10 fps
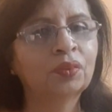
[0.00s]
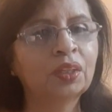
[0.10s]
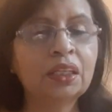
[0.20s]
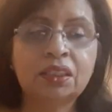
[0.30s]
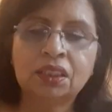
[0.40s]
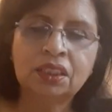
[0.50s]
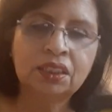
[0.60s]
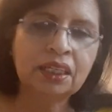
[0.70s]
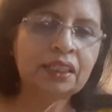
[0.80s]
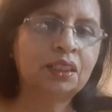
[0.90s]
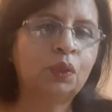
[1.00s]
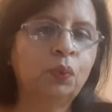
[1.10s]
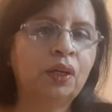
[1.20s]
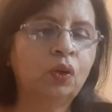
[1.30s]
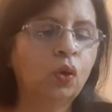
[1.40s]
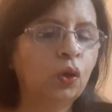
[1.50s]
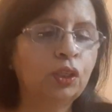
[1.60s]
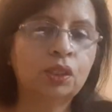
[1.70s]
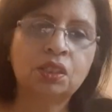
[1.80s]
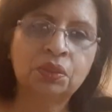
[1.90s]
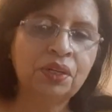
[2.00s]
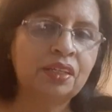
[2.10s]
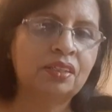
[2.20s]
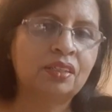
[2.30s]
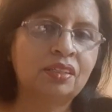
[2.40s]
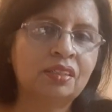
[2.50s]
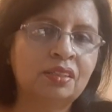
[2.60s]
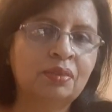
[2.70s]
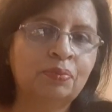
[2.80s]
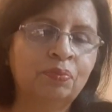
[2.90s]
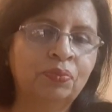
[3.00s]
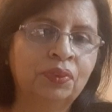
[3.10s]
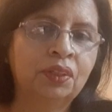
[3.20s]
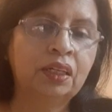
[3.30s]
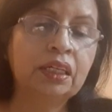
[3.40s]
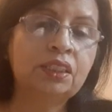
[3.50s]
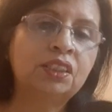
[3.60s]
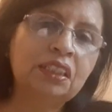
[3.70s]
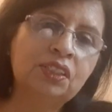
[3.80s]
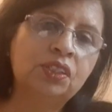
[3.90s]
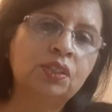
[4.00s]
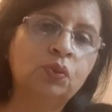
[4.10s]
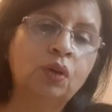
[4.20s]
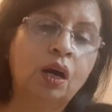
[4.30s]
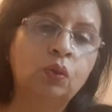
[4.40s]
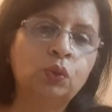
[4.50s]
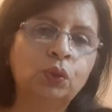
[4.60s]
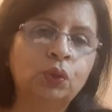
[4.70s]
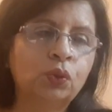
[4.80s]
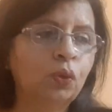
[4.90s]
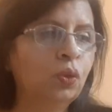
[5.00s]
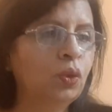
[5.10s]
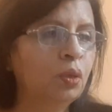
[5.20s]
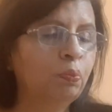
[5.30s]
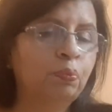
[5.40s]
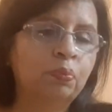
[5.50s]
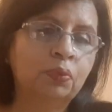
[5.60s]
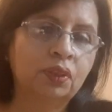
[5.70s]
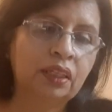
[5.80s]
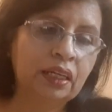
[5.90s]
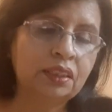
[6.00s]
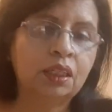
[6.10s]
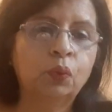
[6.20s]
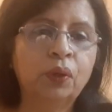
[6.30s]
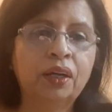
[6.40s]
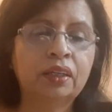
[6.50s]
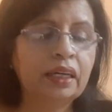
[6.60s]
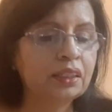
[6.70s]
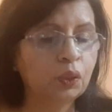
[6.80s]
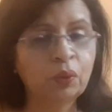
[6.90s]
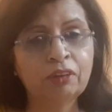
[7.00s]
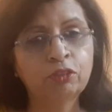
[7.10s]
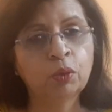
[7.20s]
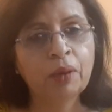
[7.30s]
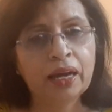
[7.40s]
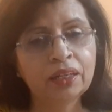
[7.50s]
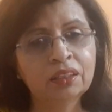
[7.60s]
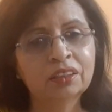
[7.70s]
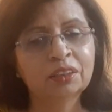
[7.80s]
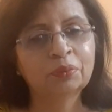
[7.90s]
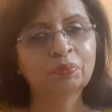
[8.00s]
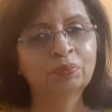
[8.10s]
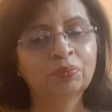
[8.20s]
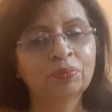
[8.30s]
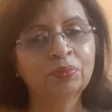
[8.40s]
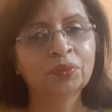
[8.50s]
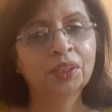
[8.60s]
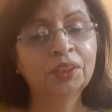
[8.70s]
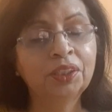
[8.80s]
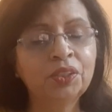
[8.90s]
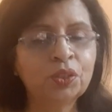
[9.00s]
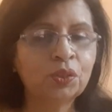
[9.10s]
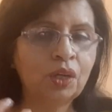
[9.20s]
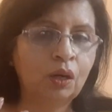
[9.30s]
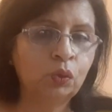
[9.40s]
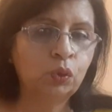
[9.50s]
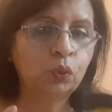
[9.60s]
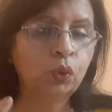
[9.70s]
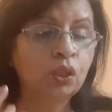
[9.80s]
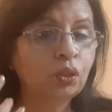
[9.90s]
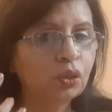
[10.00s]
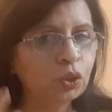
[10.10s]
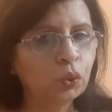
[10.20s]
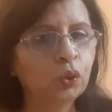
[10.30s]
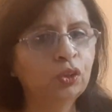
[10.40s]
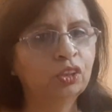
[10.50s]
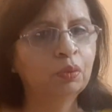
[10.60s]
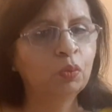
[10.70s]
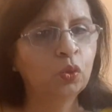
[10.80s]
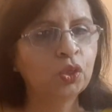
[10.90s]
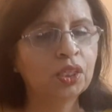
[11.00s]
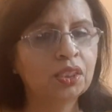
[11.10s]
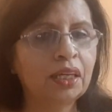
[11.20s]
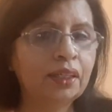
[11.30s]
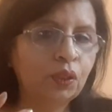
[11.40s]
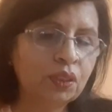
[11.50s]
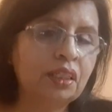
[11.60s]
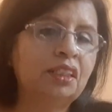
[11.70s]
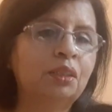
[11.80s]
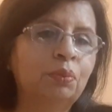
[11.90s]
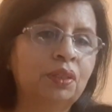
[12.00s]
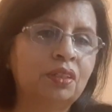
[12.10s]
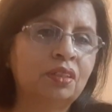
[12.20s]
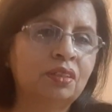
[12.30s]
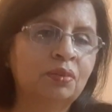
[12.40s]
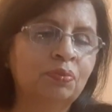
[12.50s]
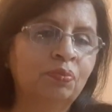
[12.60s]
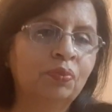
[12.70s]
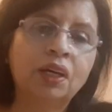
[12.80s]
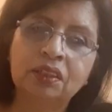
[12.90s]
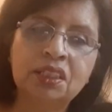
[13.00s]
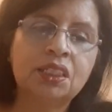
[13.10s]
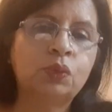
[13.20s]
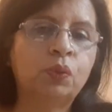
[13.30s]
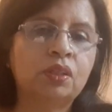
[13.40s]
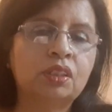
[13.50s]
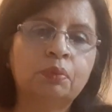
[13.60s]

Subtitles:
it takes away all your stress. It teaches you how to, get away from anger. It teaches you how to control your emotions and your sentiments. And this is what the